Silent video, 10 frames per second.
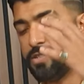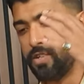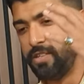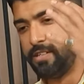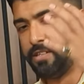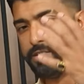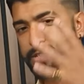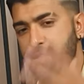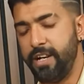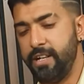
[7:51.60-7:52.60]
So
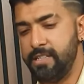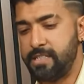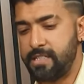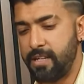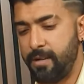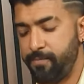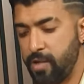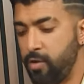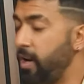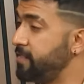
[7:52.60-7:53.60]

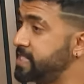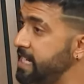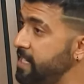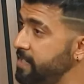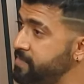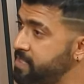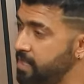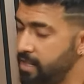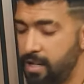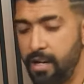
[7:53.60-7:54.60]
you have tea
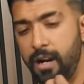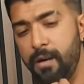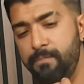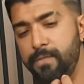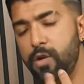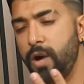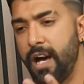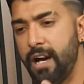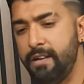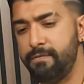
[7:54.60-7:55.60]
leaves. You
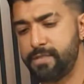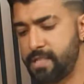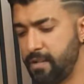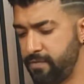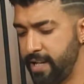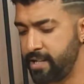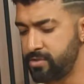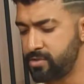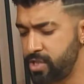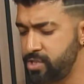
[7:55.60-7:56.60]
have stuff
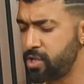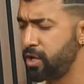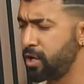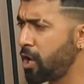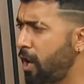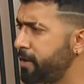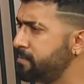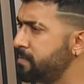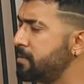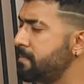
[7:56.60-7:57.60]
like ginger,
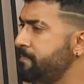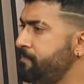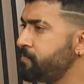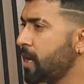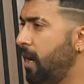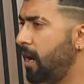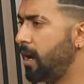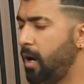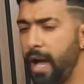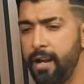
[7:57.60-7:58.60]
cardamom,
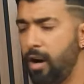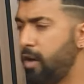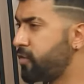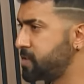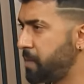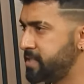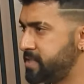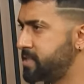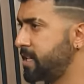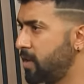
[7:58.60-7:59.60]
mm-hmm. And other
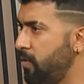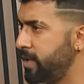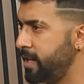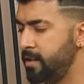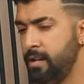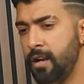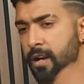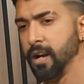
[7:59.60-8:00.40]
spices that go in it.